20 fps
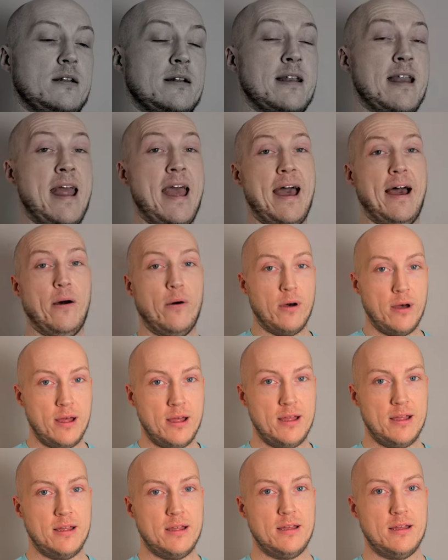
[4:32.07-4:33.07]
Now,
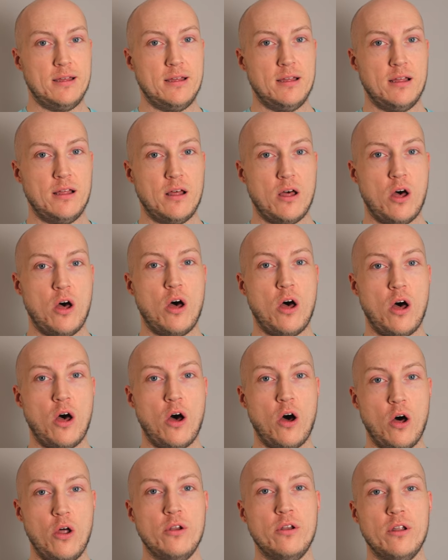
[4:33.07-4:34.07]

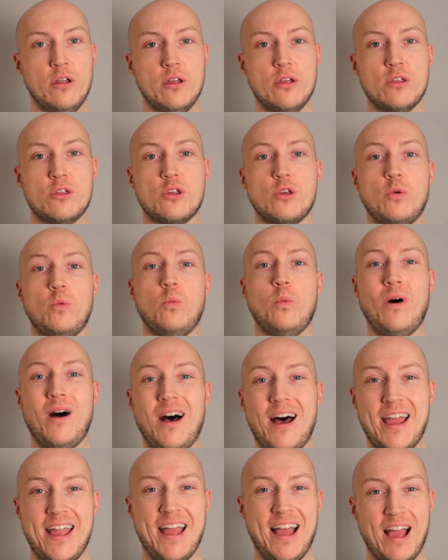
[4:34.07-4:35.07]
on to
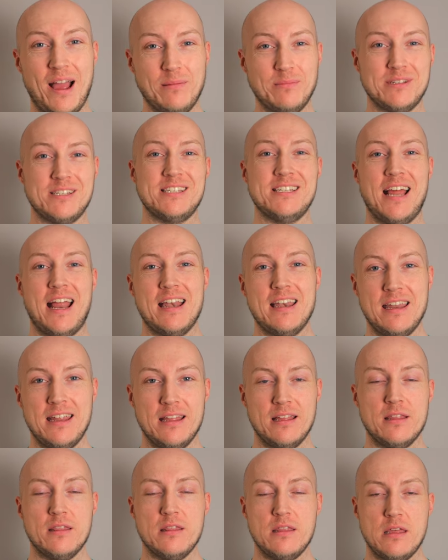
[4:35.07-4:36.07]
why I'm
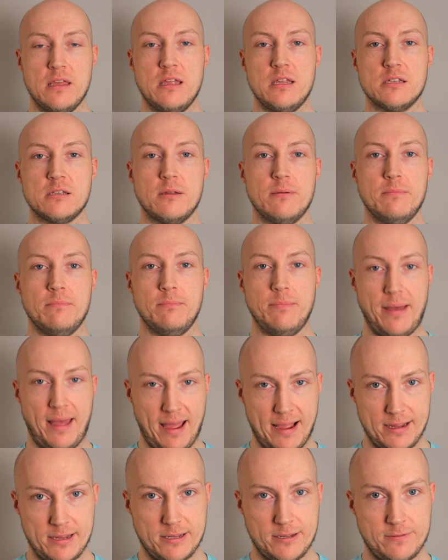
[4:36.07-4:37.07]
sending these
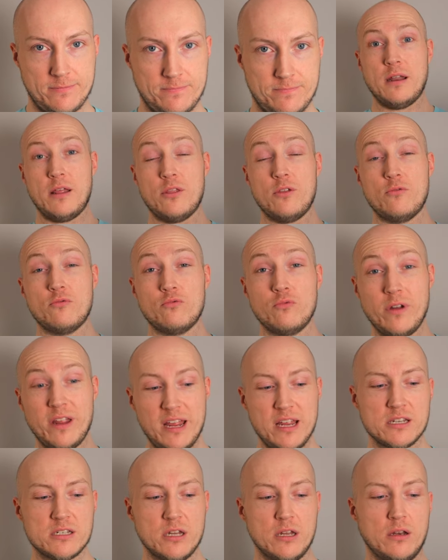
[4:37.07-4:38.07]
back. Now, the
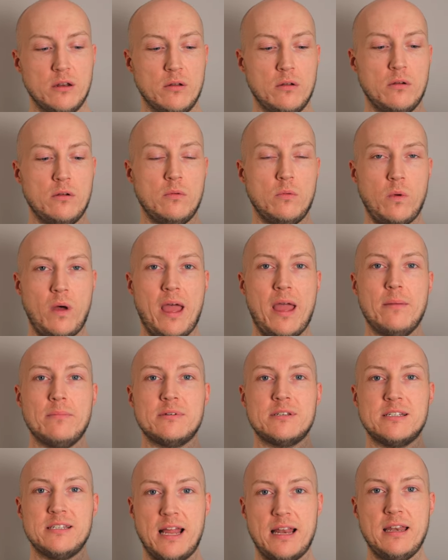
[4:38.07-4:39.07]
reason why I'm
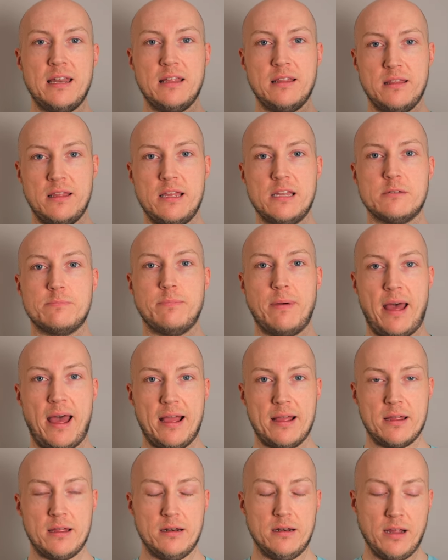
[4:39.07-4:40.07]
sending these
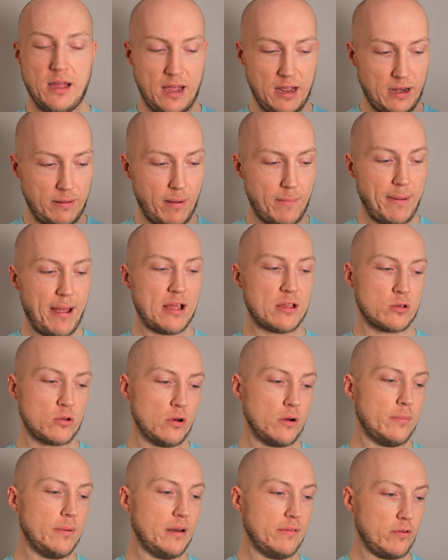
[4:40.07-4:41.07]
back, and I'm about to go
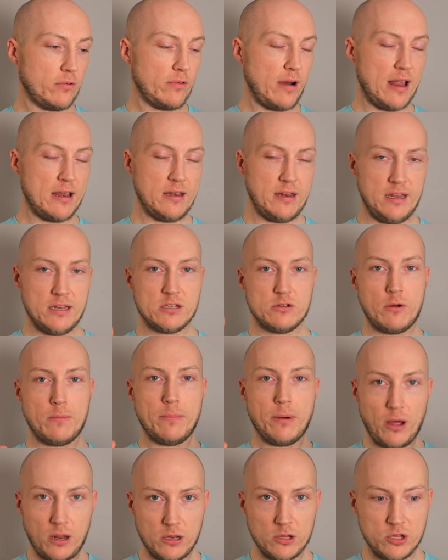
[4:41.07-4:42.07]
on a bit of a rant here, so
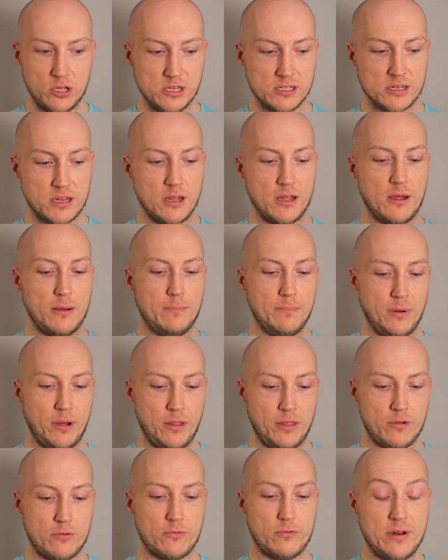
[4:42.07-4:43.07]
apologies,
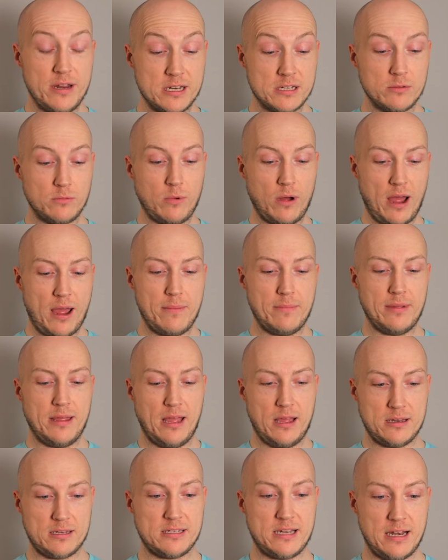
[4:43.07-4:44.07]
but the reason why I'm
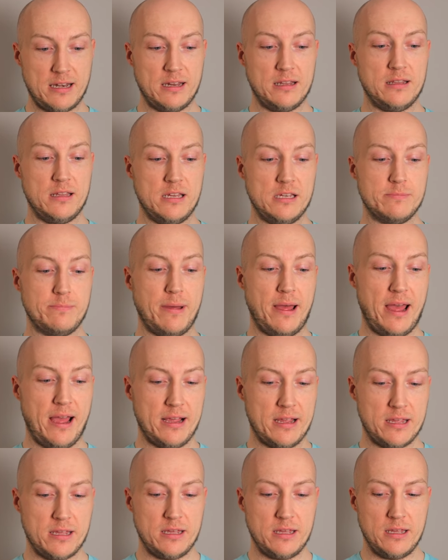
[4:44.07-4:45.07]
sending these
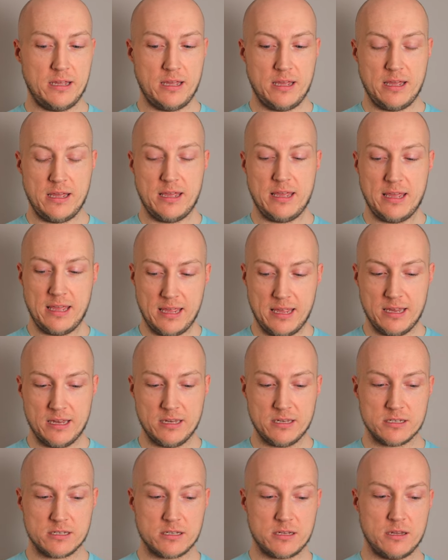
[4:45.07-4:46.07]
back
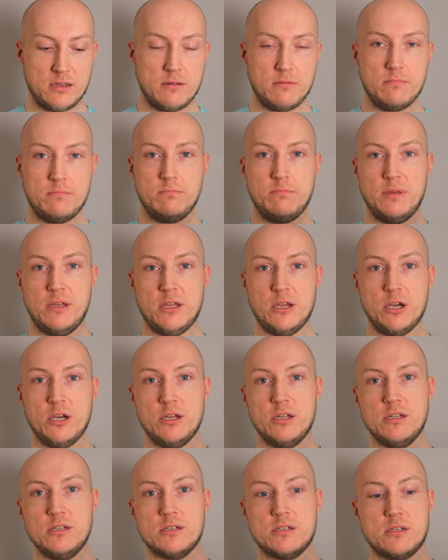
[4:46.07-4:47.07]
is
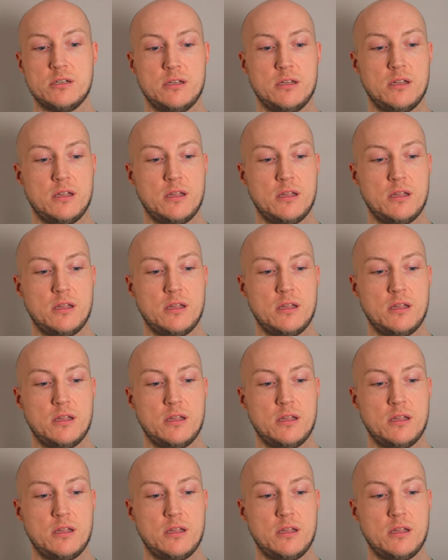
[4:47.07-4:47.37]
because